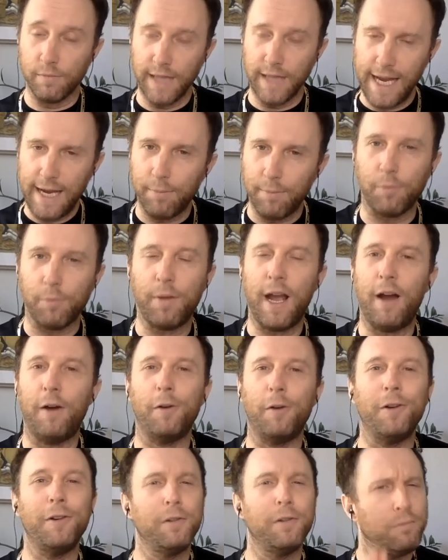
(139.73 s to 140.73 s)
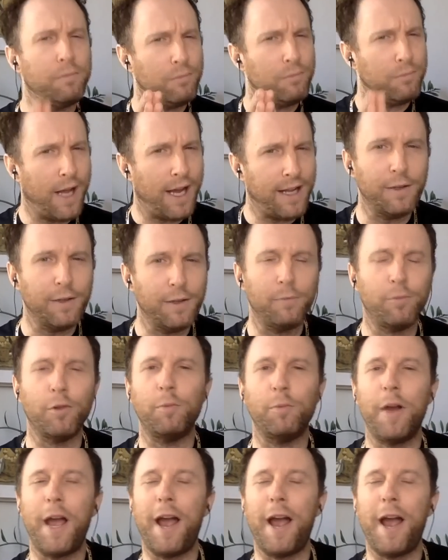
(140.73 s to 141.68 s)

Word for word: labor power, not liberal